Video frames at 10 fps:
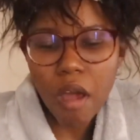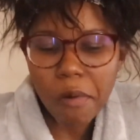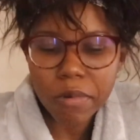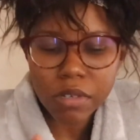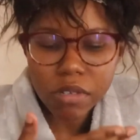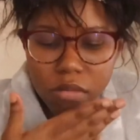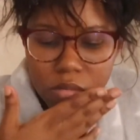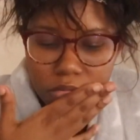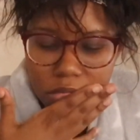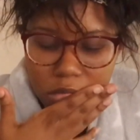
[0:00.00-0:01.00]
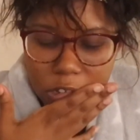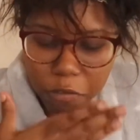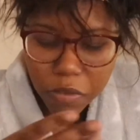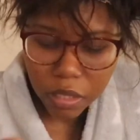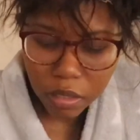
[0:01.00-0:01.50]
I was
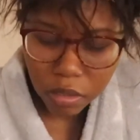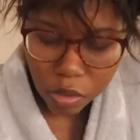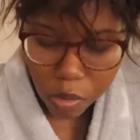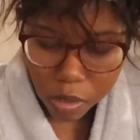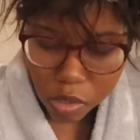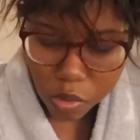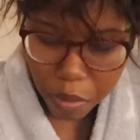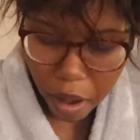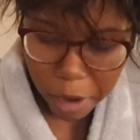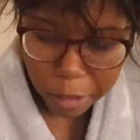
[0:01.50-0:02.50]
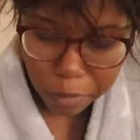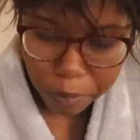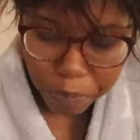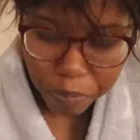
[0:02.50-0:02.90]
definitely going to buy